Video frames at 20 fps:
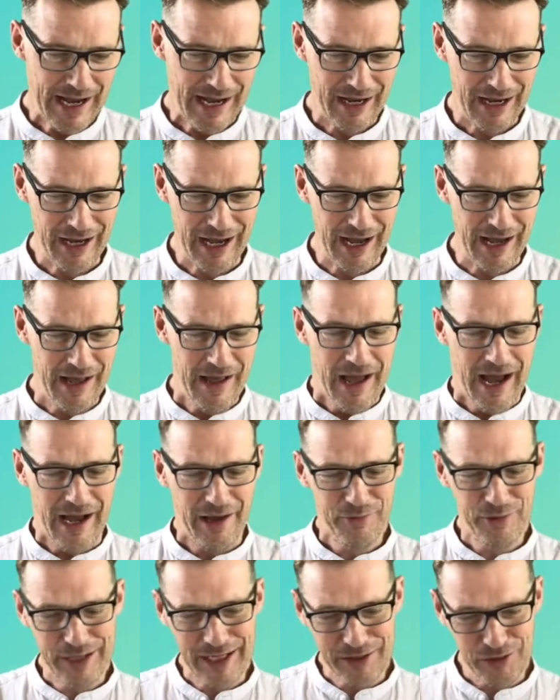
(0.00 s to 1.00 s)
I, I,
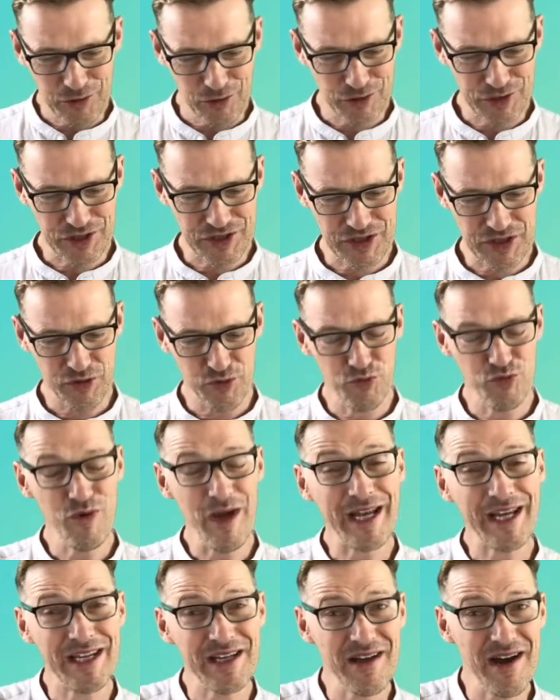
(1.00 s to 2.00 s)
I want to encourage us to
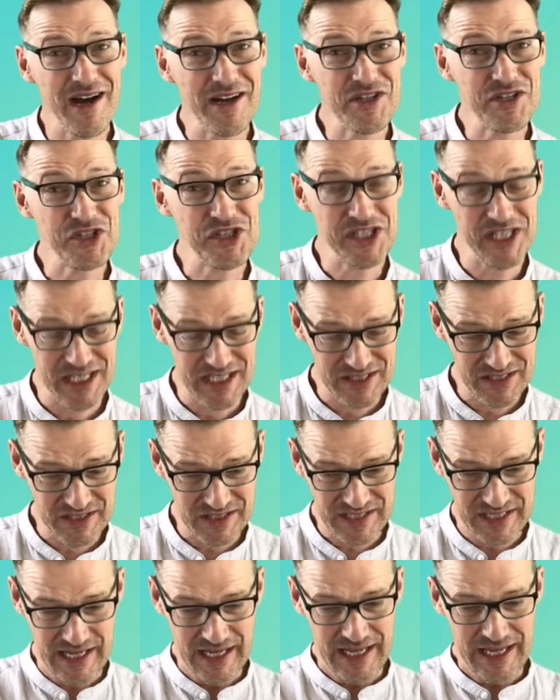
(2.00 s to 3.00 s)
recognize
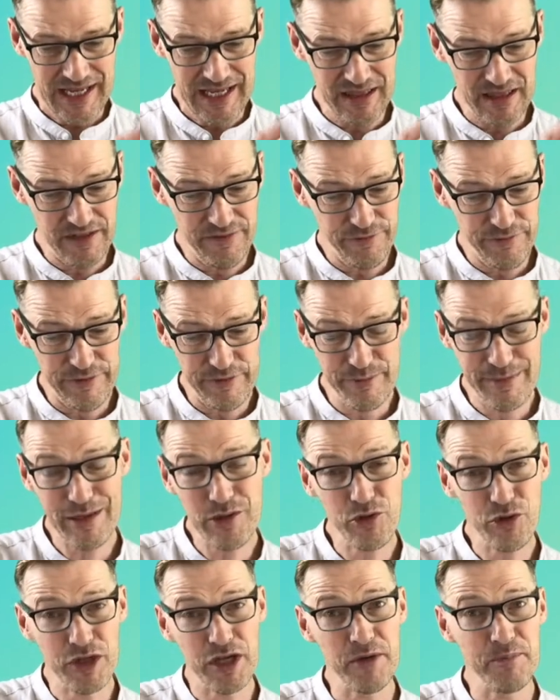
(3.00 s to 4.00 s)
Jesus in the
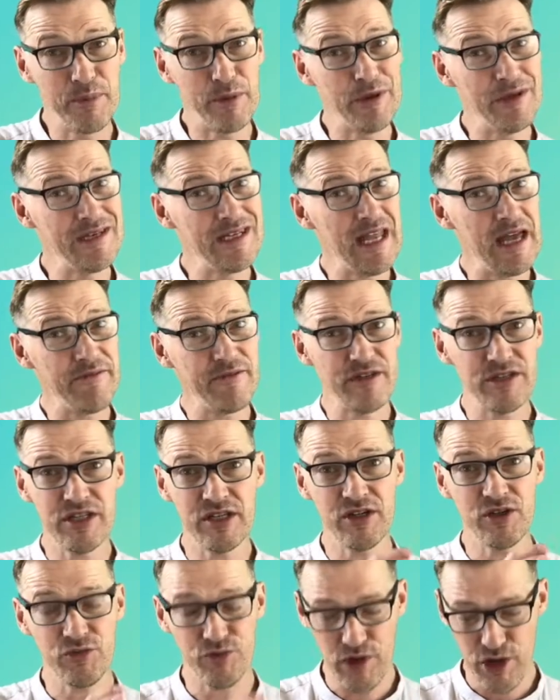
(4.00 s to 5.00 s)
familiar, but never
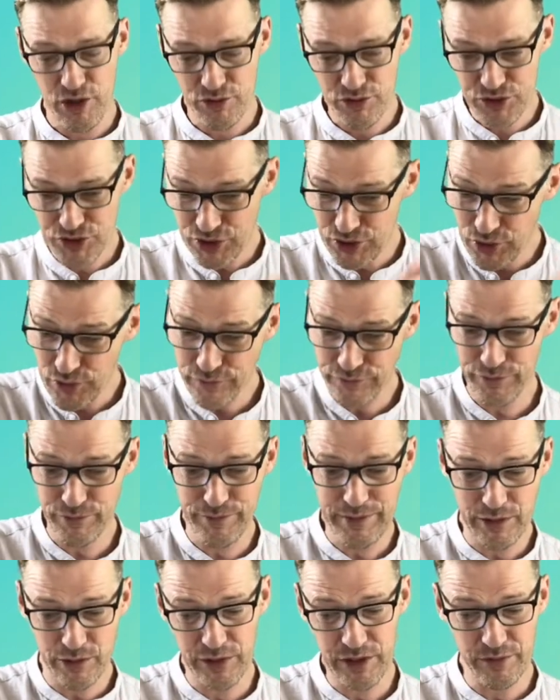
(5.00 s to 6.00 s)
to grow too
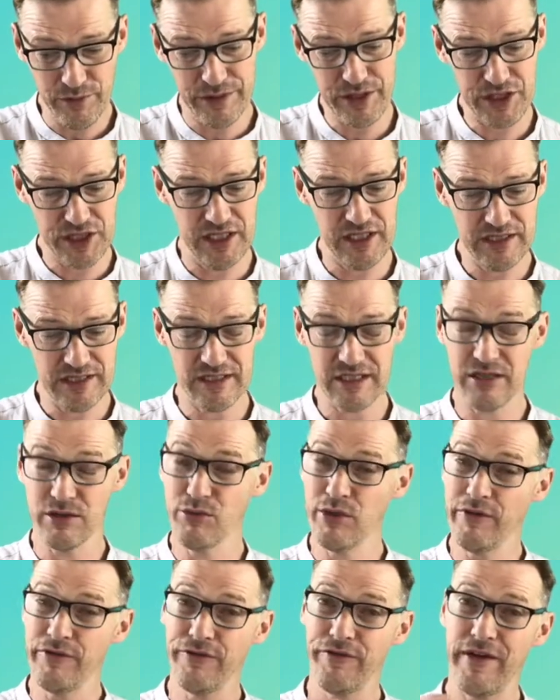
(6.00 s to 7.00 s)
familiar with Jesus that
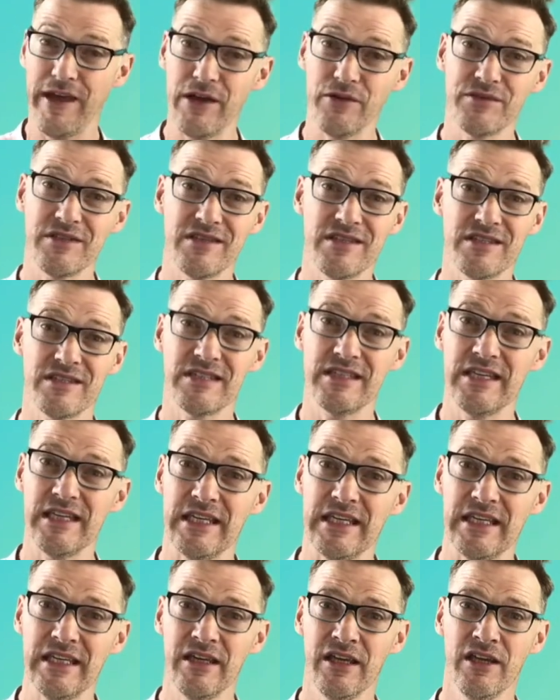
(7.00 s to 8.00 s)
we fail to
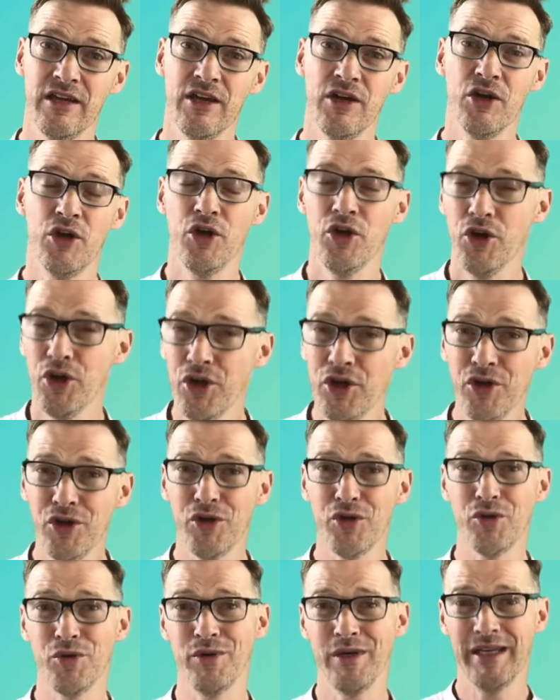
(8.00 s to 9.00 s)
see
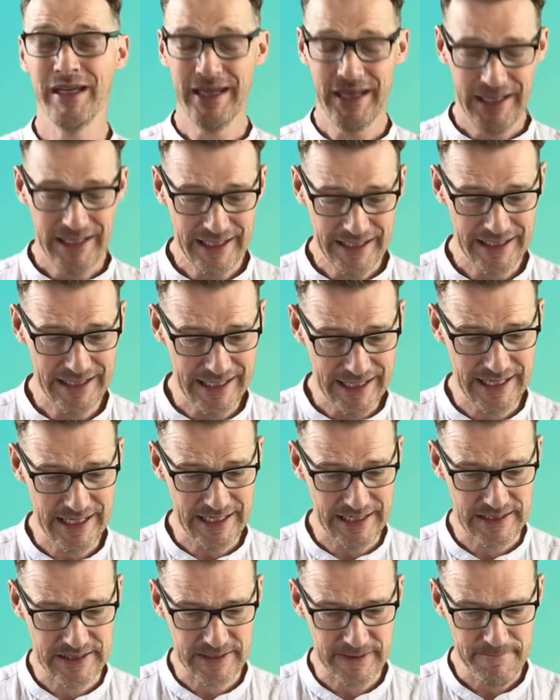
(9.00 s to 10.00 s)
who he
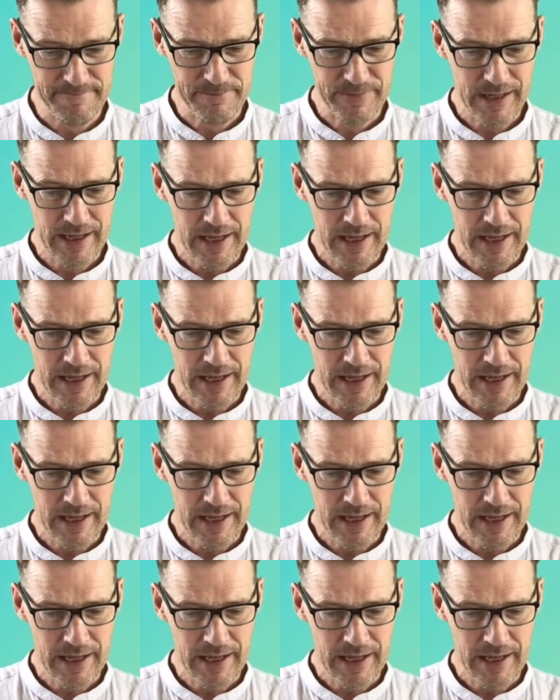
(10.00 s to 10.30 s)
is.